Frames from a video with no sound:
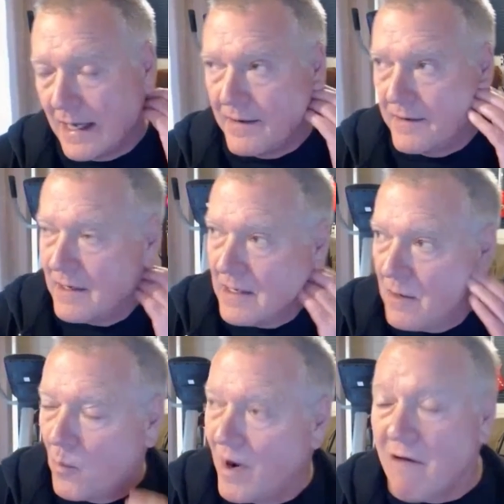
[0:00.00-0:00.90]
and
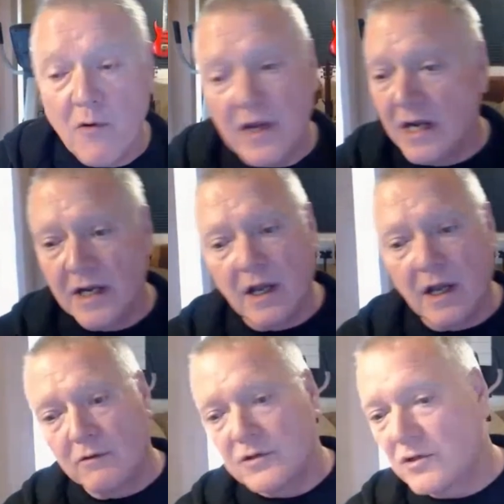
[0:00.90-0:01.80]
we're only going to
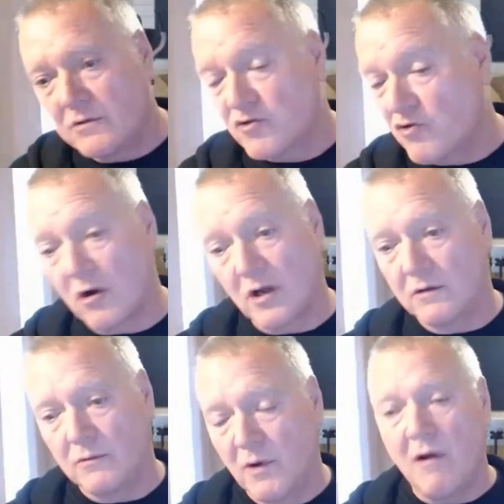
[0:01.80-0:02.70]
go
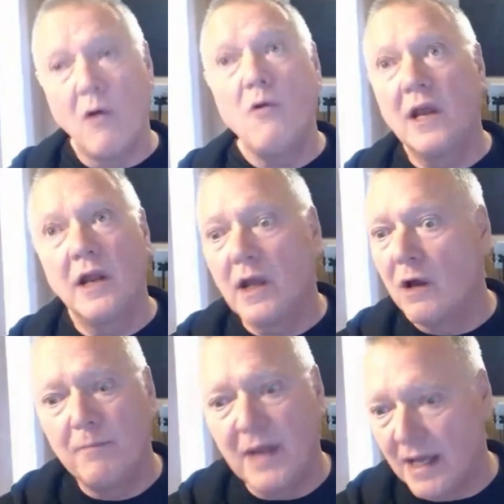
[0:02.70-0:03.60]
stronger. We're only going
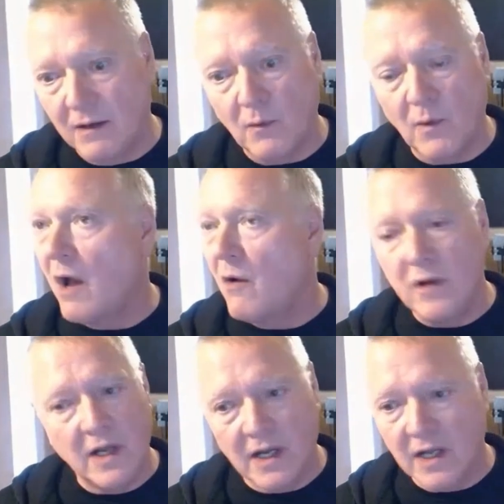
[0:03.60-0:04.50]
to go bigger. We're
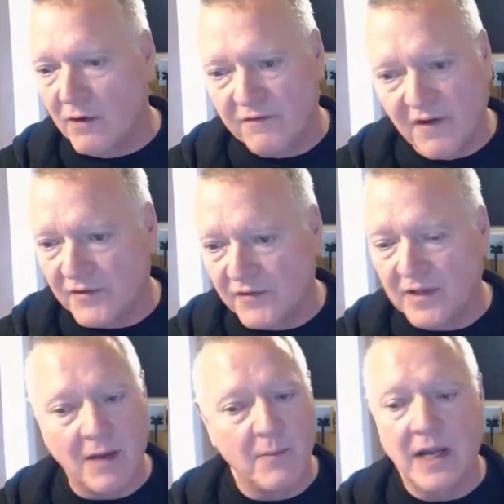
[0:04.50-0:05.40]
only going to go
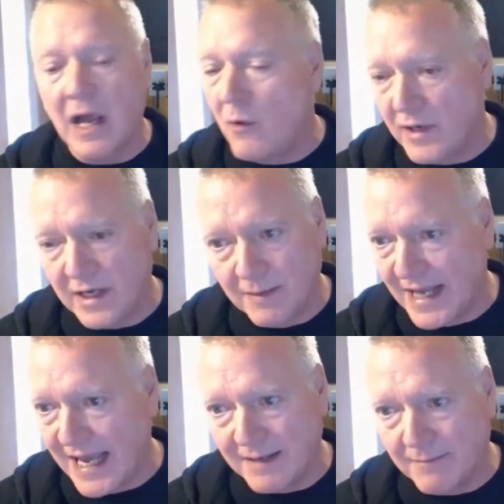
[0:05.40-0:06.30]
faster, and we're only going
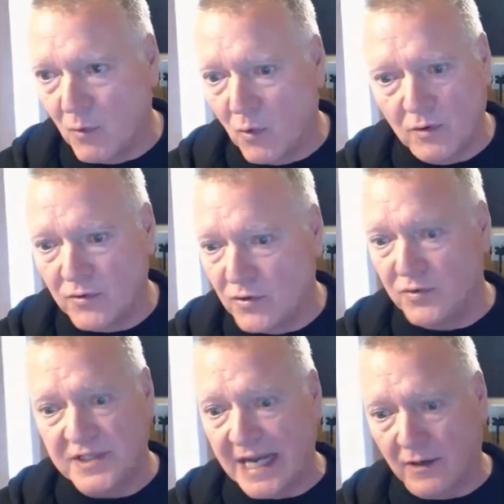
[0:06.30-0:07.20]
to be adding more
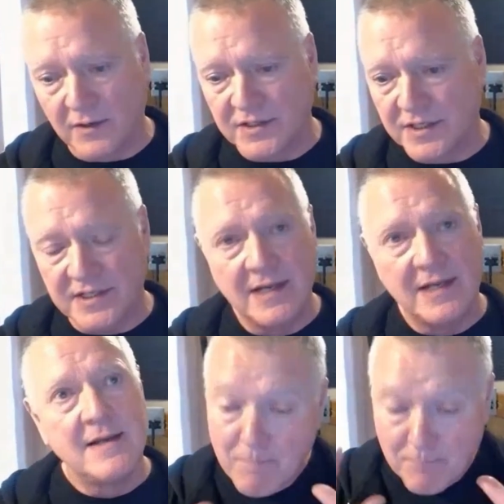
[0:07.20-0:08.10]
new technologies.
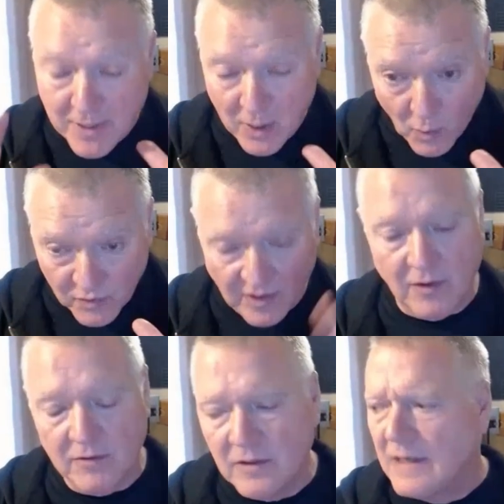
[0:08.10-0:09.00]
But
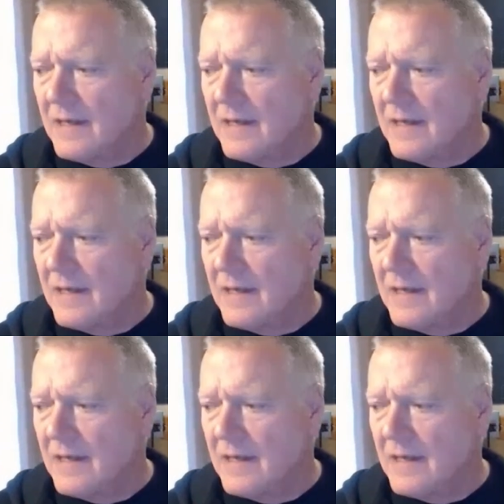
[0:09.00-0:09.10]
also,